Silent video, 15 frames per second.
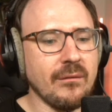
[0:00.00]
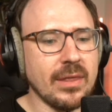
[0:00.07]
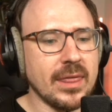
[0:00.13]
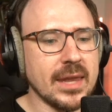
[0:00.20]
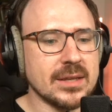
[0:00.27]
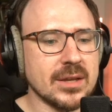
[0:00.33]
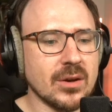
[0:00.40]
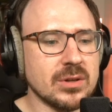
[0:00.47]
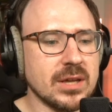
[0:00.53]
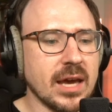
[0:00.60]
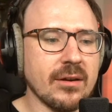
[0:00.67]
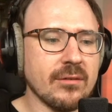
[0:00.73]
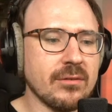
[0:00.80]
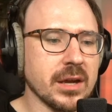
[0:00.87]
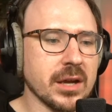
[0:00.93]
don't
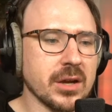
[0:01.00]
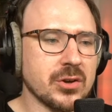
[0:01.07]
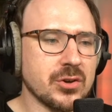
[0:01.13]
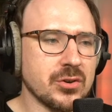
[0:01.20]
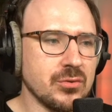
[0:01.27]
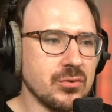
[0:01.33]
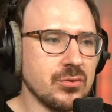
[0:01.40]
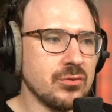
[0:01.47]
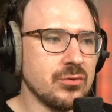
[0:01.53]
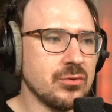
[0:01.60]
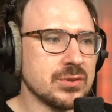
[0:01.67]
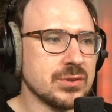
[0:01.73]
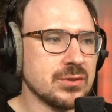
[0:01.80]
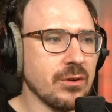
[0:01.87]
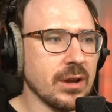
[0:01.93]
have their
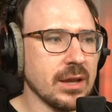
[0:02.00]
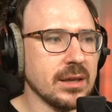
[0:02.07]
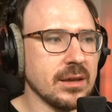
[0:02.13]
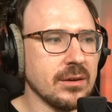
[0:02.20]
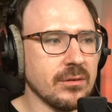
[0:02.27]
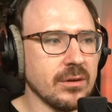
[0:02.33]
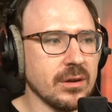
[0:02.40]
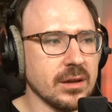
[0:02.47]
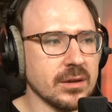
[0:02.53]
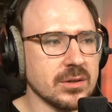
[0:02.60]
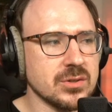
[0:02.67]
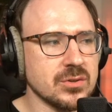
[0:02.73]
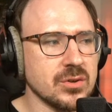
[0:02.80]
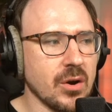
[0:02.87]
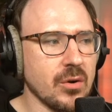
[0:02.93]
crews ready to
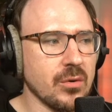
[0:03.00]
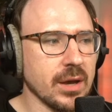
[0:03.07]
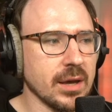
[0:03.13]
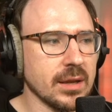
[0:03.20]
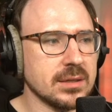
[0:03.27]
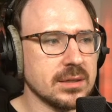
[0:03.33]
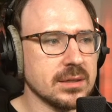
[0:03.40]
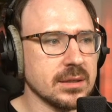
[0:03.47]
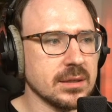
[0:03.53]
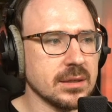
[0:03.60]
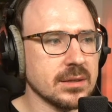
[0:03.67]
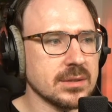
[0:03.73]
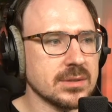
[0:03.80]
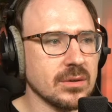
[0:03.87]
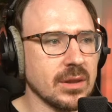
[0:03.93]
go yet.
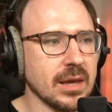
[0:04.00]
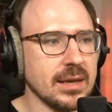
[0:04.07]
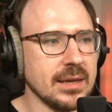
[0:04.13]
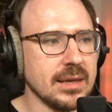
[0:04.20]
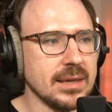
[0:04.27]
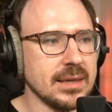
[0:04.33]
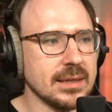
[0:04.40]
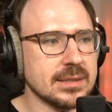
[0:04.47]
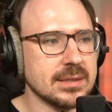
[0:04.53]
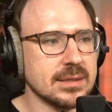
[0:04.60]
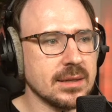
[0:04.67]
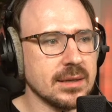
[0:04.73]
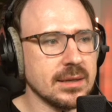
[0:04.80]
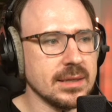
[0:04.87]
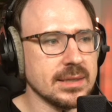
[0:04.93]
So they need
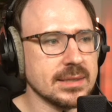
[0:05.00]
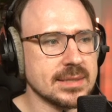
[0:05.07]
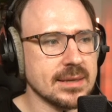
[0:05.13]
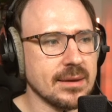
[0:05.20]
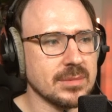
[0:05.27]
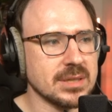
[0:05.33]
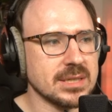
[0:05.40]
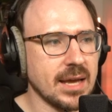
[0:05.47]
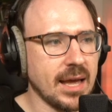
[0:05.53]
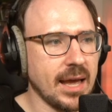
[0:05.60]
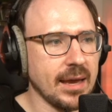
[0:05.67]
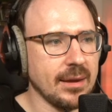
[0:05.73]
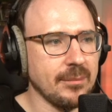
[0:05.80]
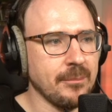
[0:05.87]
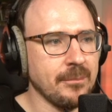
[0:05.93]
some
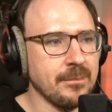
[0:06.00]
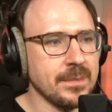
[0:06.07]
time.